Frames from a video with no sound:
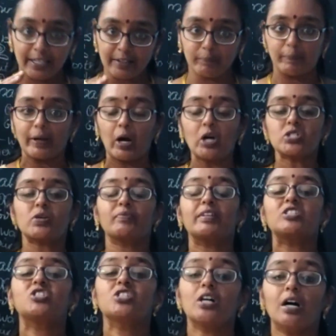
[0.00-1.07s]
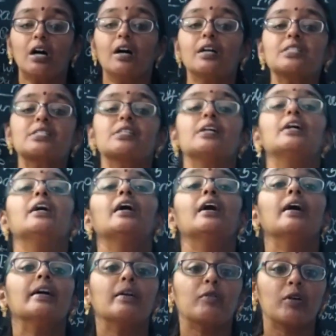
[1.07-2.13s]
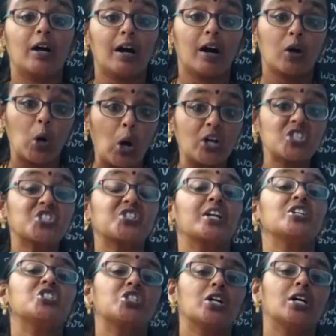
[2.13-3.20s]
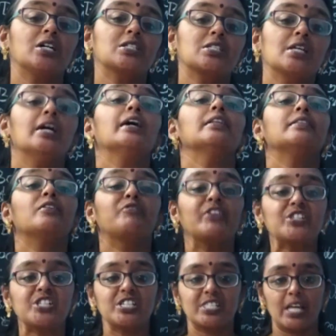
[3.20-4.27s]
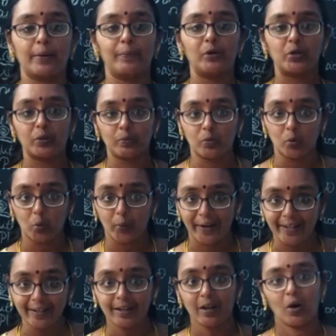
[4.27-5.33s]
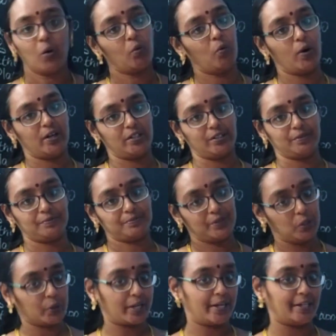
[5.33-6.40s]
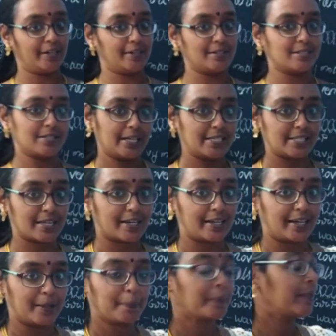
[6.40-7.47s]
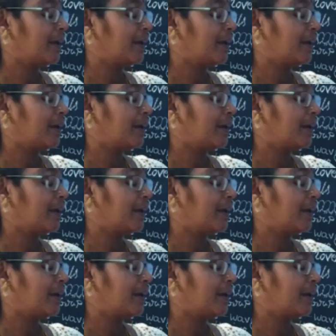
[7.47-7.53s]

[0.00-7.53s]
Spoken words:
Because of the jerks, constant jerks, the fish is able to move in water. Okay, dears, is it clear?